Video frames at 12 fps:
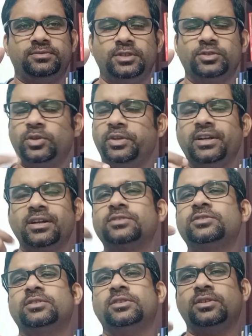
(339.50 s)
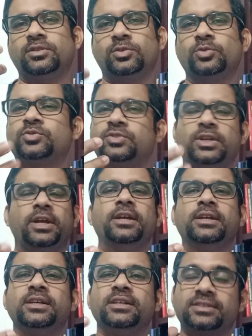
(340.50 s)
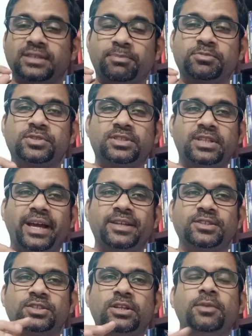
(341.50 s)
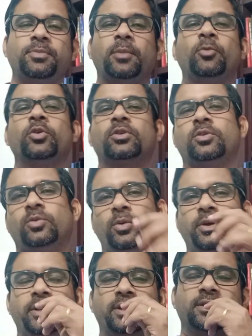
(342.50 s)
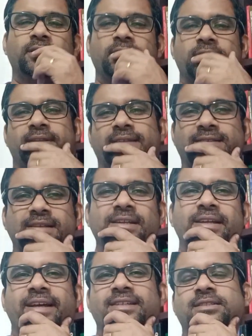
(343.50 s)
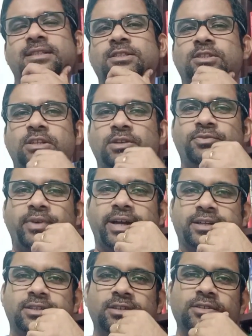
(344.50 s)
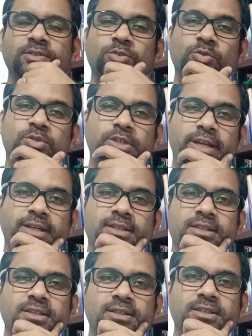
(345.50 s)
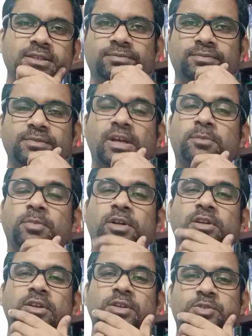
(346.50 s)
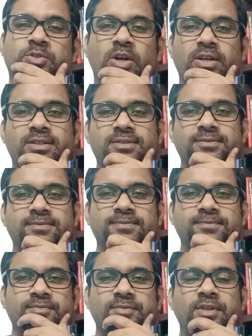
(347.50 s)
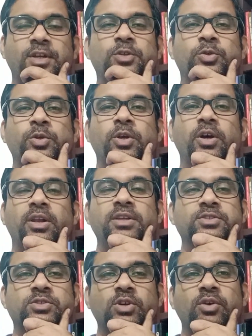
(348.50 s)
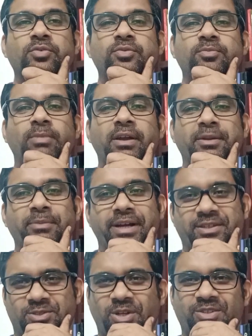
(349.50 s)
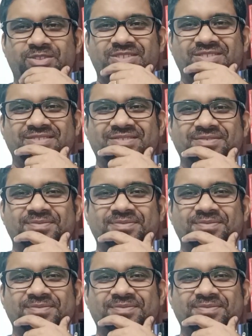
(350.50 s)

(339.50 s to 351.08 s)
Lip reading: So needless to say, substantial promoter holding, that's an essential factor to take that particular stock into your list of multi-bagger stocks.